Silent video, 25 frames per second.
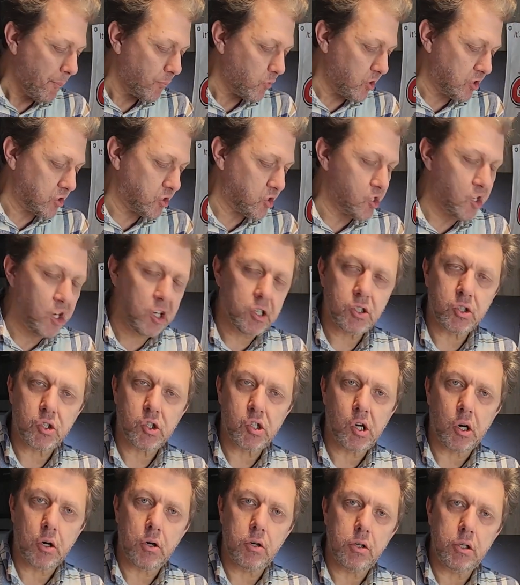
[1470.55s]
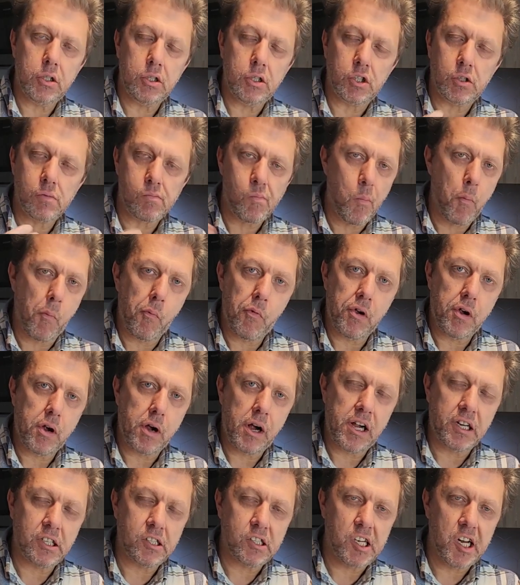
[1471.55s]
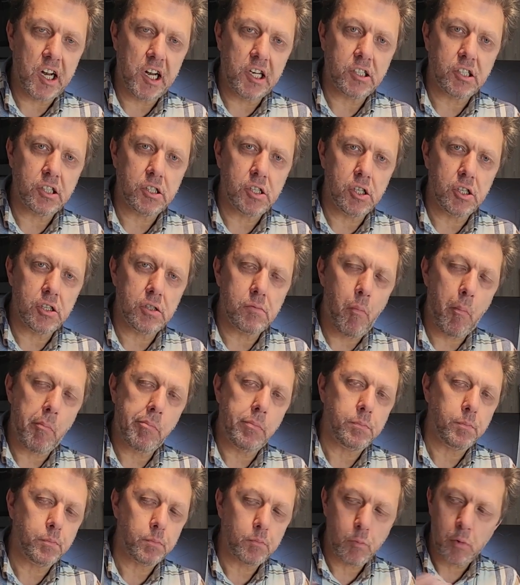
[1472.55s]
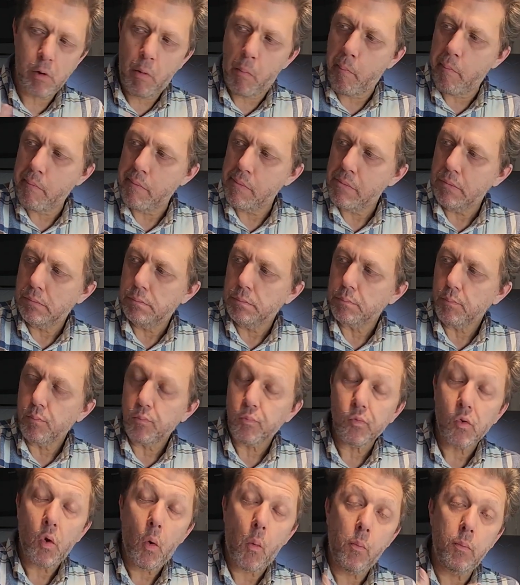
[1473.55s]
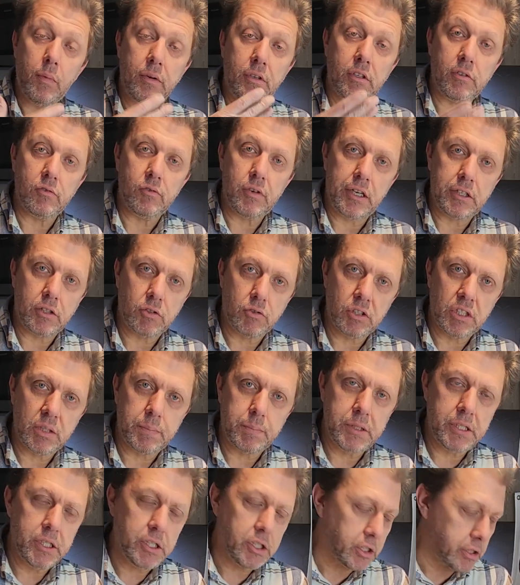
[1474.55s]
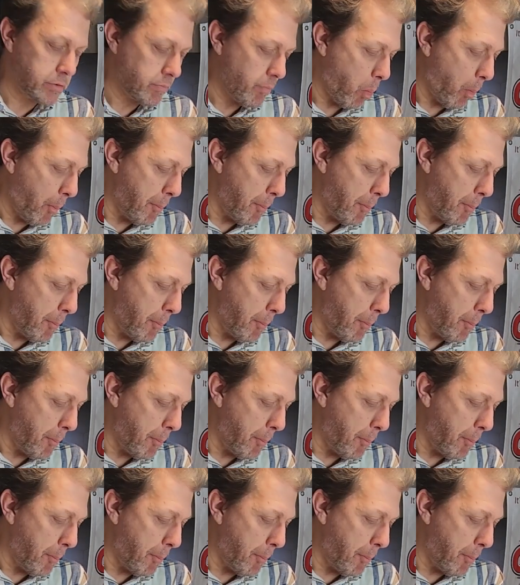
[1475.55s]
The dark chocolate is excellent with the Rice Krispies.